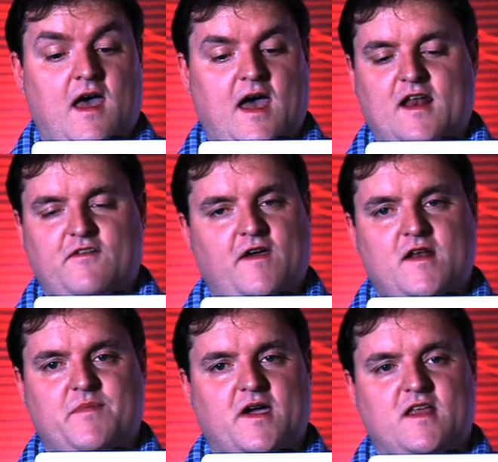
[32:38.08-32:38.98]
And I found a
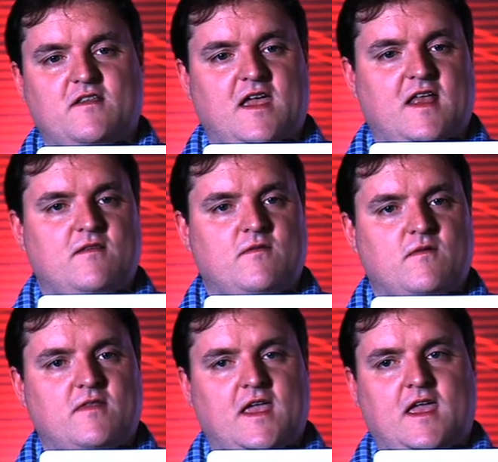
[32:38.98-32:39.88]
bug
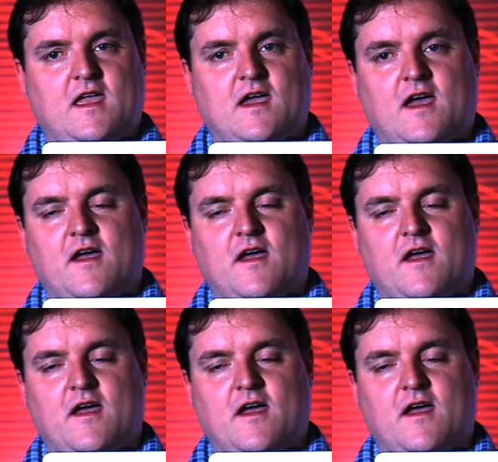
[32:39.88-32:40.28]
in the